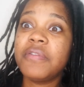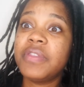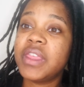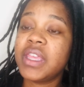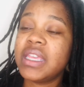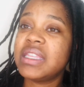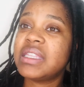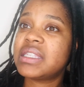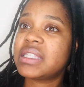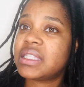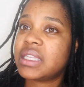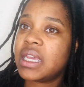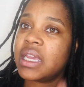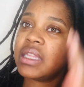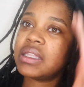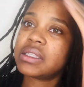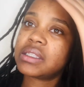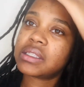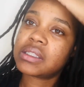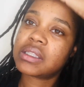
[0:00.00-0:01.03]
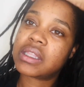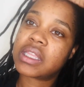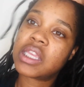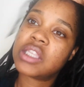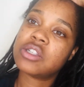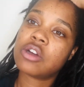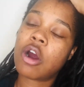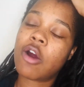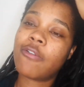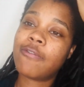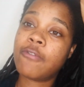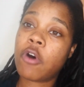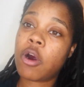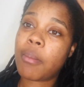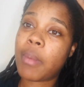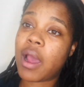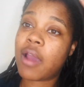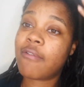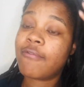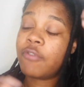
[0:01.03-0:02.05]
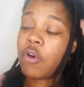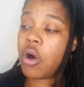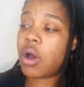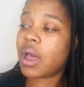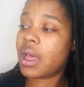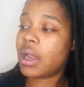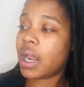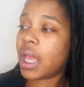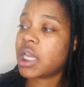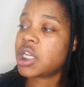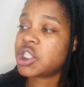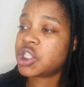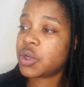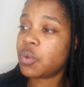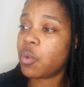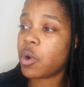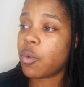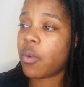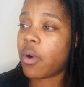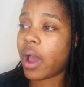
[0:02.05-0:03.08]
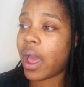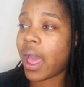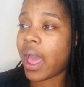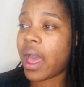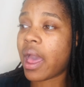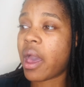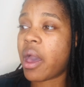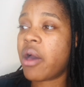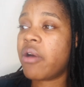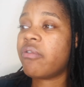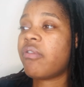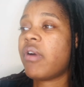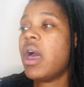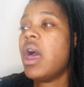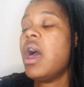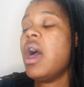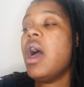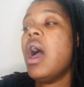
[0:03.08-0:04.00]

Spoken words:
these scents. These are for my fall collection. We will have a